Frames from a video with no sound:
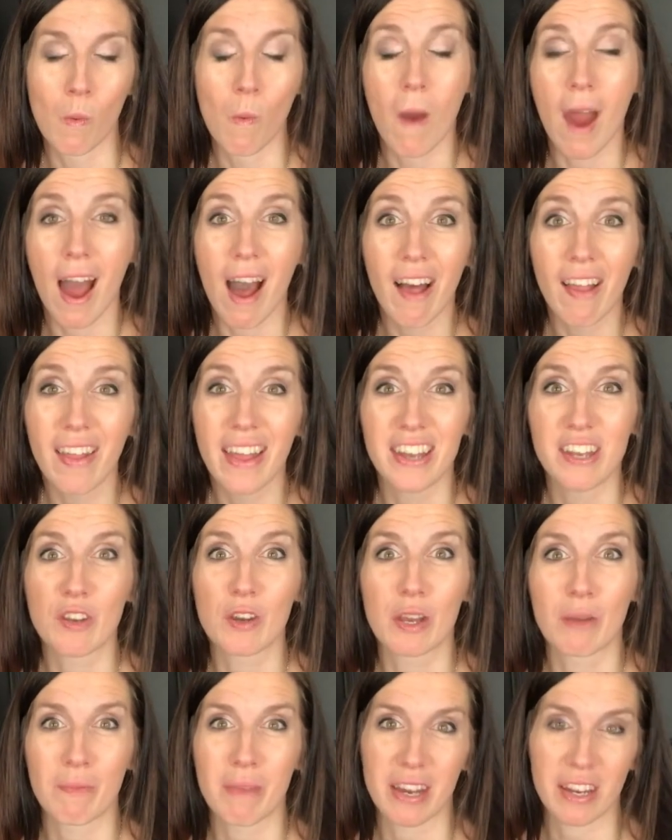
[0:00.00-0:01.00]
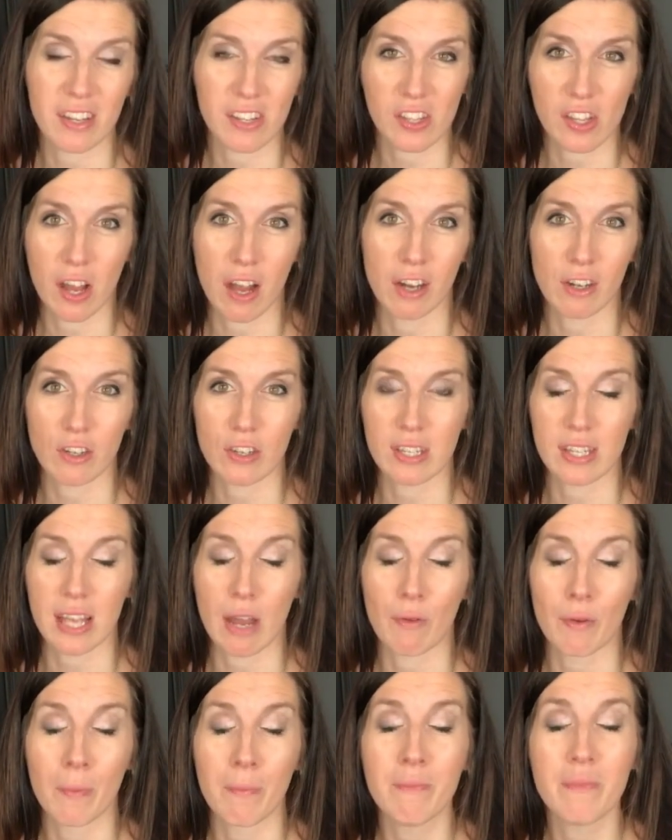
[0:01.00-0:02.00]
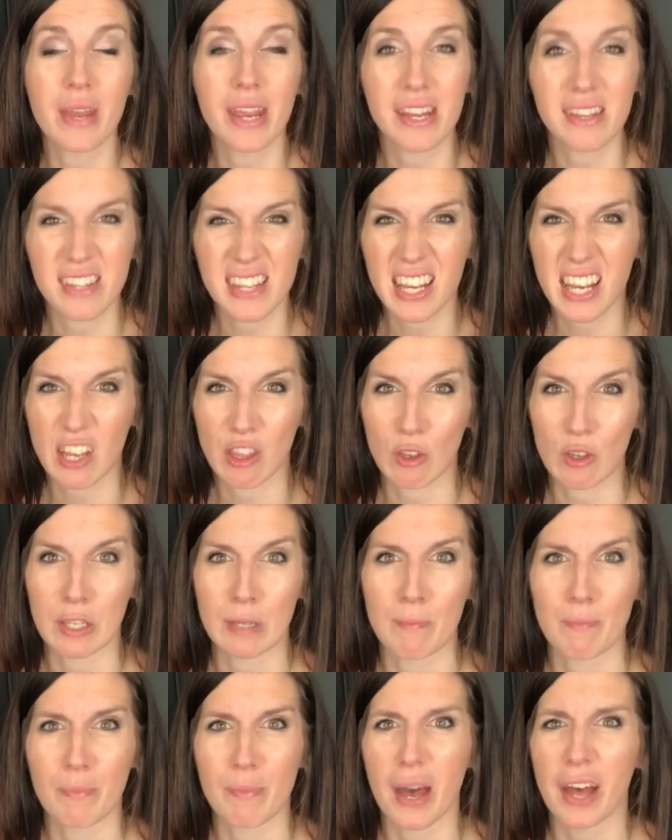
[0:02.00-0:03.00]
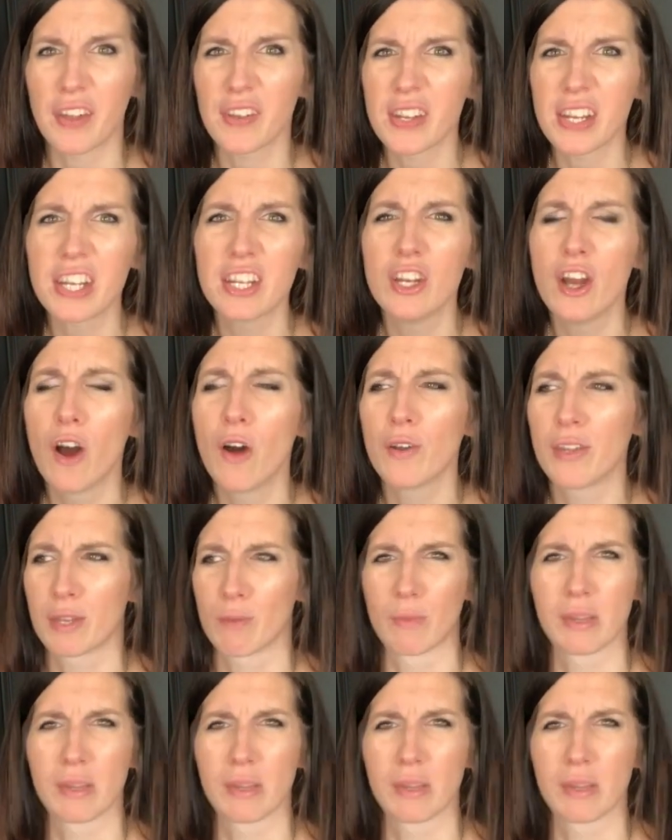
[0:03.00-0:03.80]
well and who can make a song just sound amazing and those belting notes.